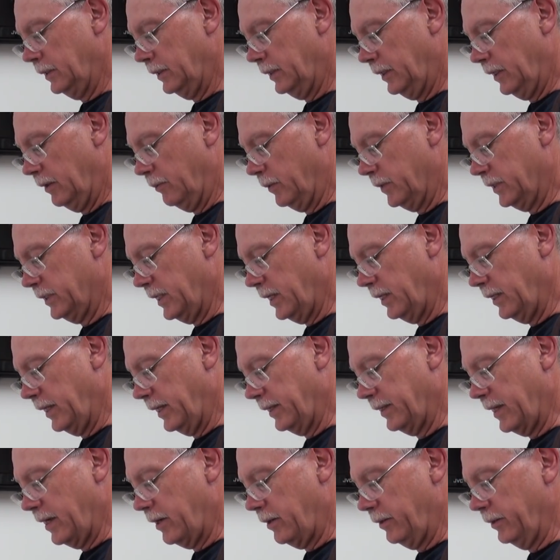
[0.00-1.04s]
give them a tug
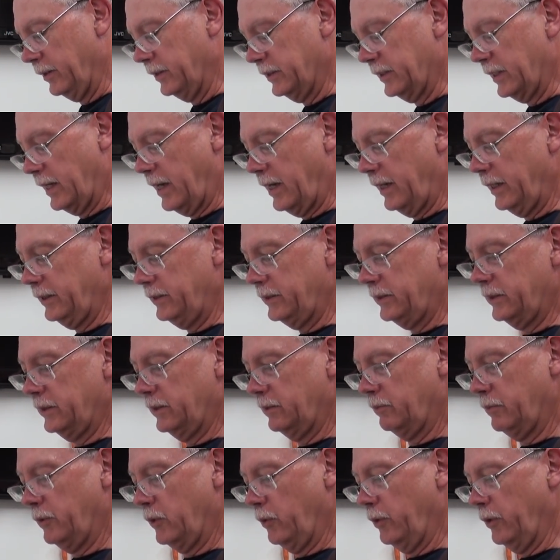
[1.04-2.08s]
like that on the sides,
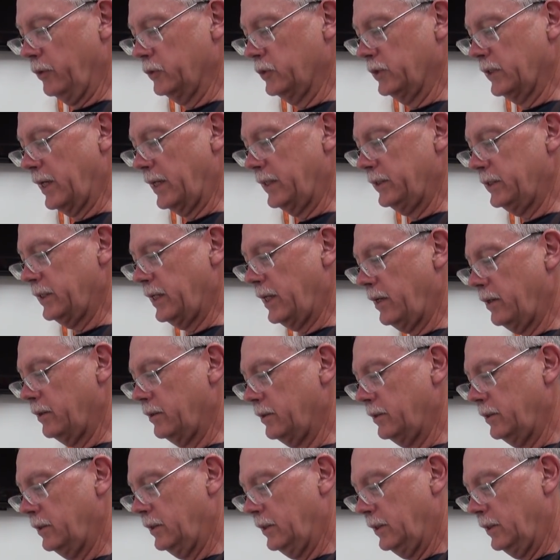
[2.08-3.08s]
pull those sides down,